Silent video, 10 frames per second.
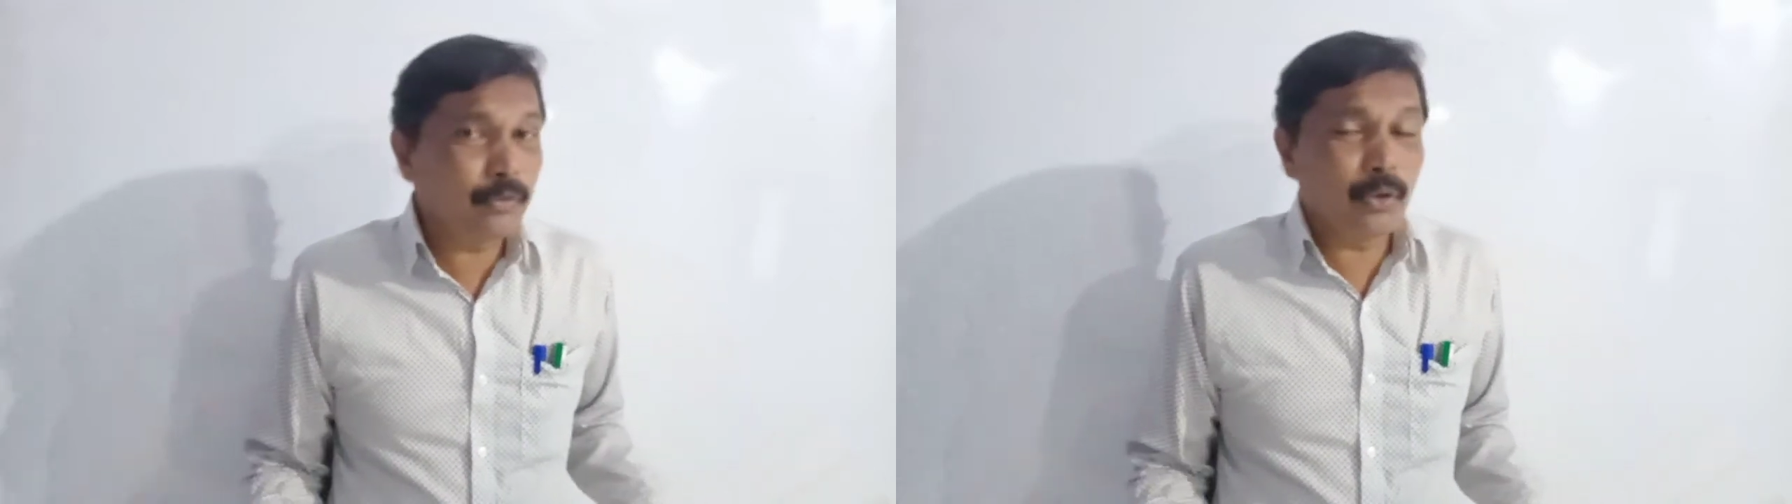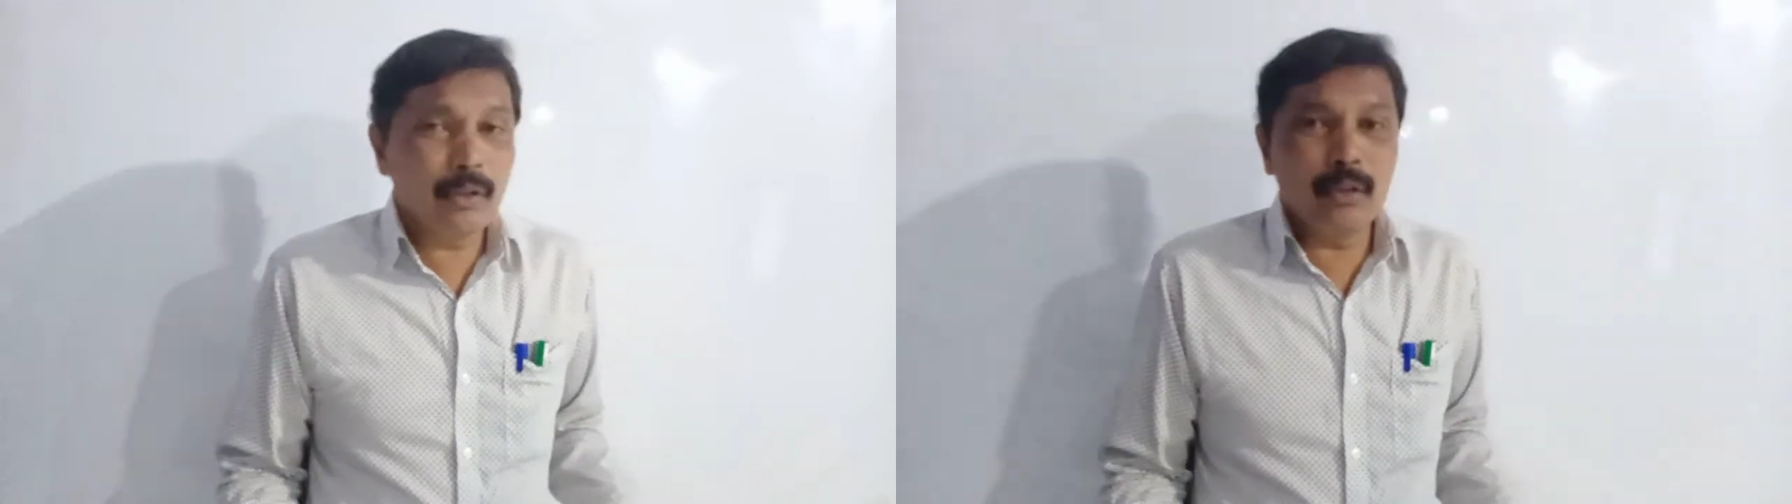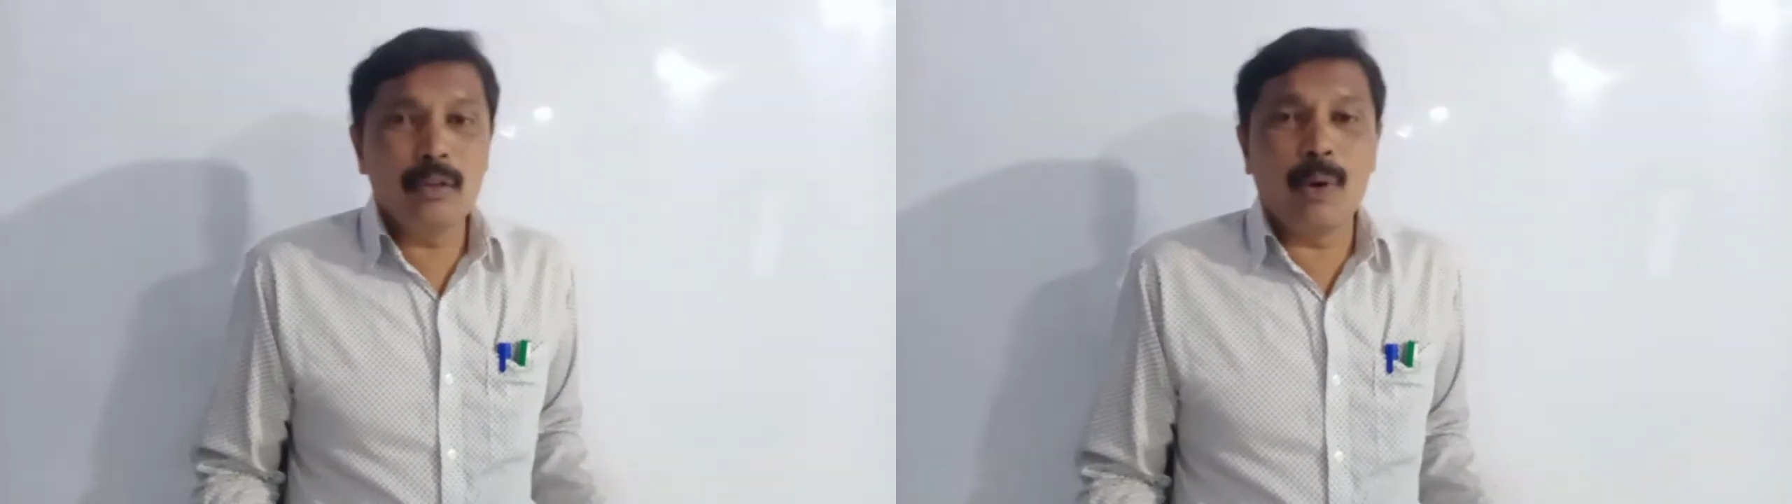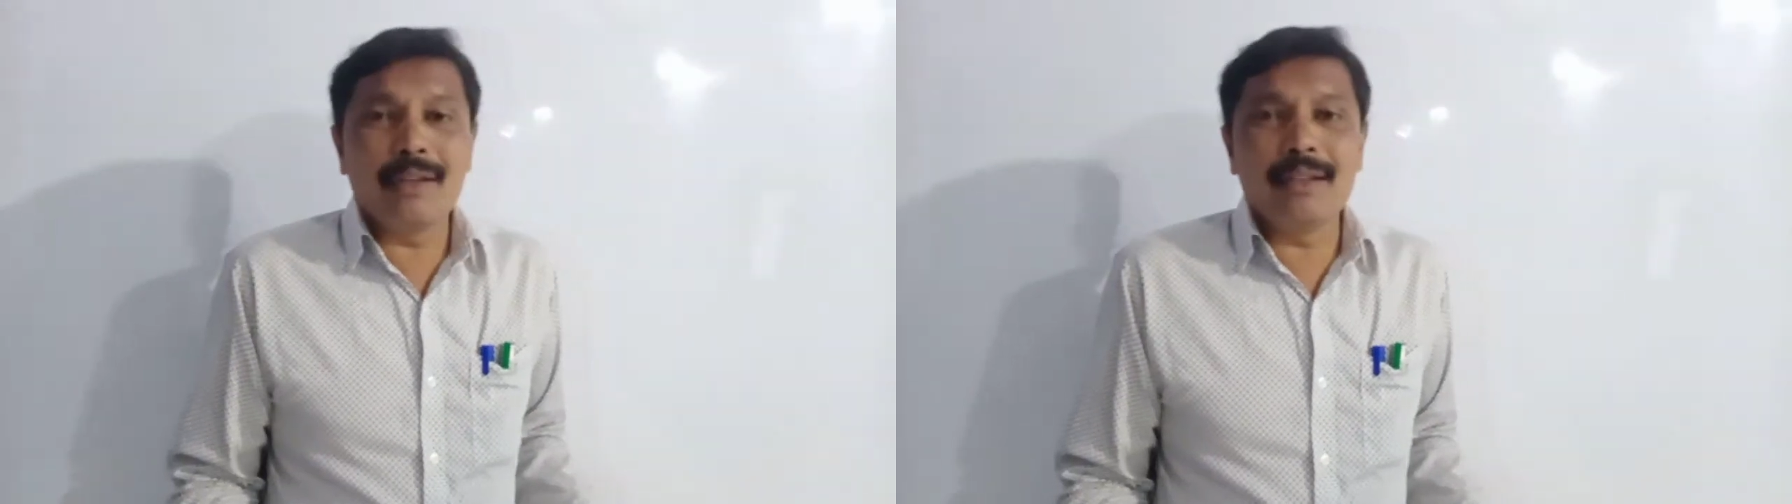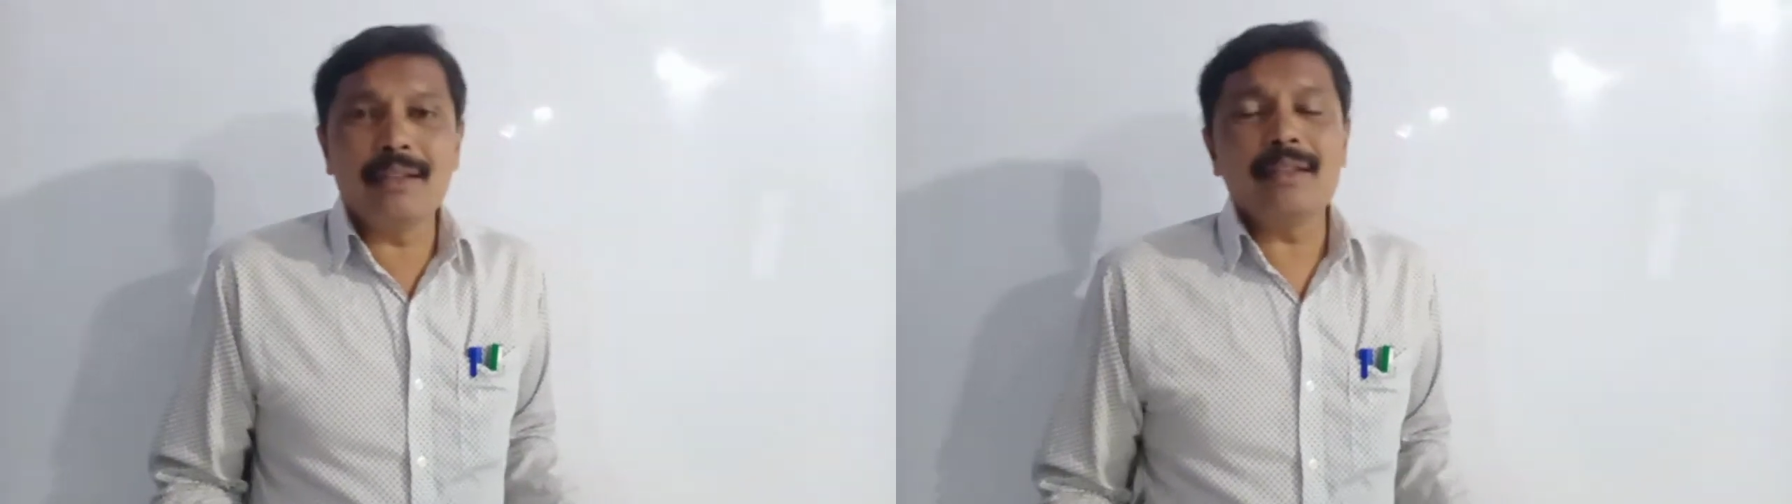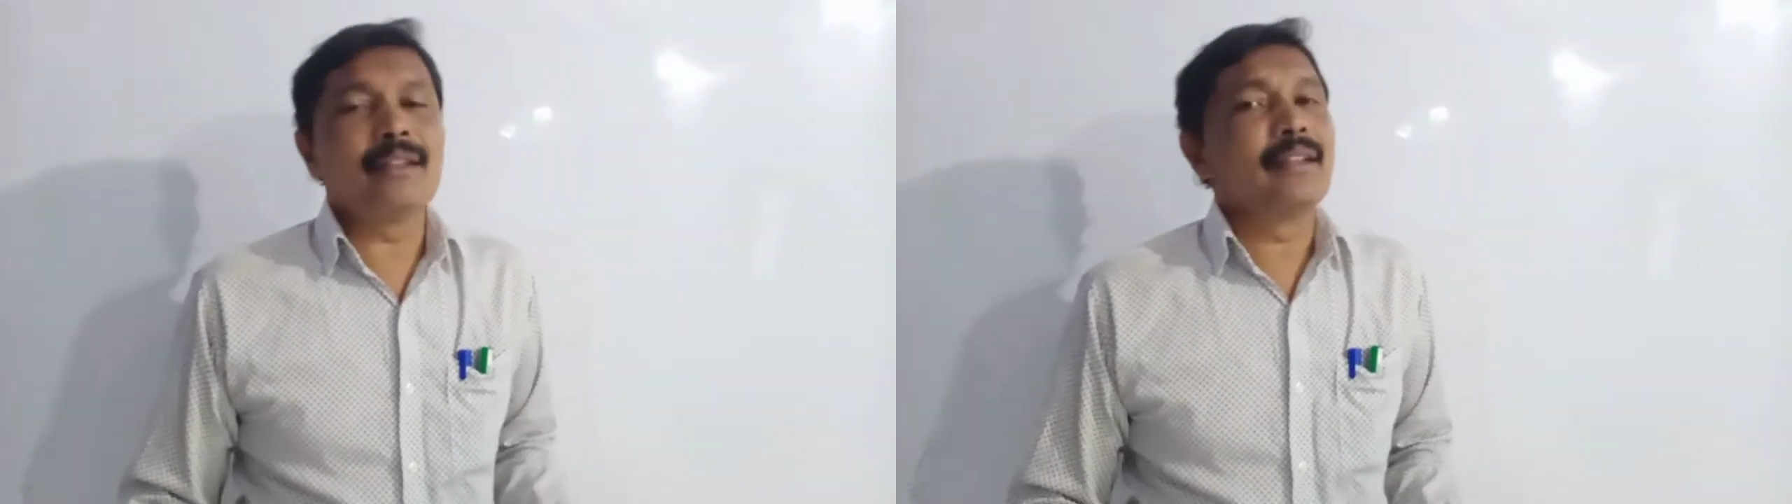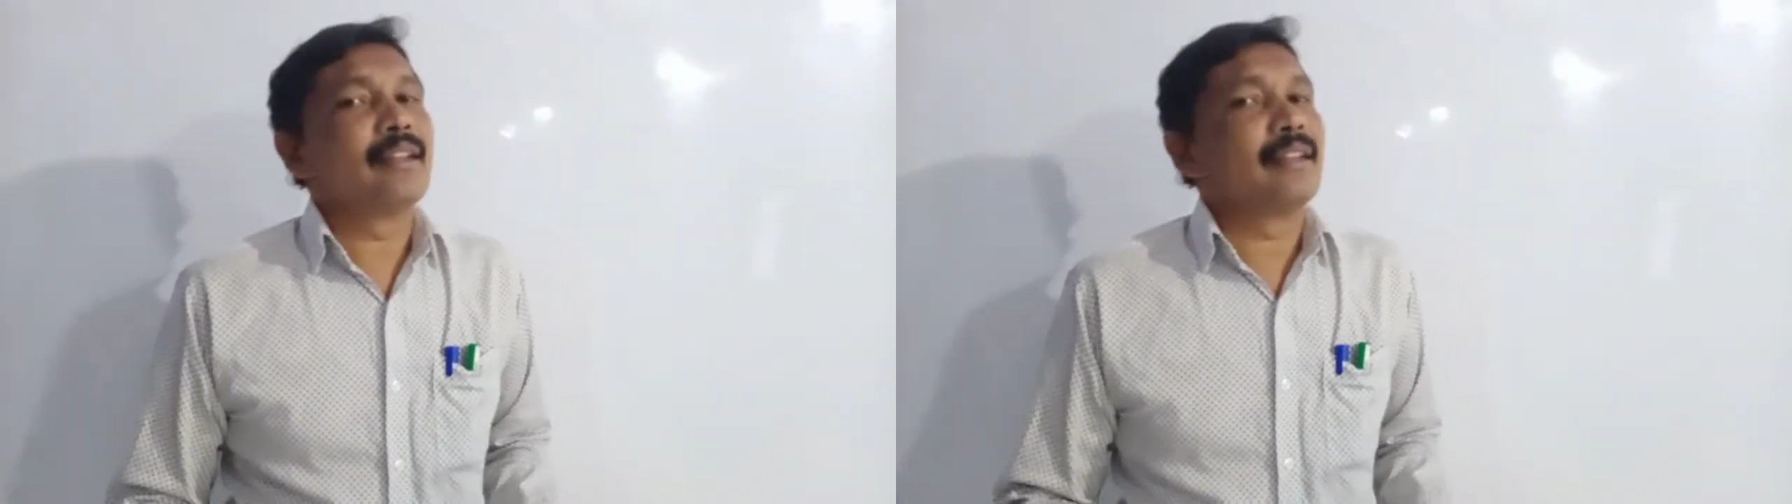floating on the water,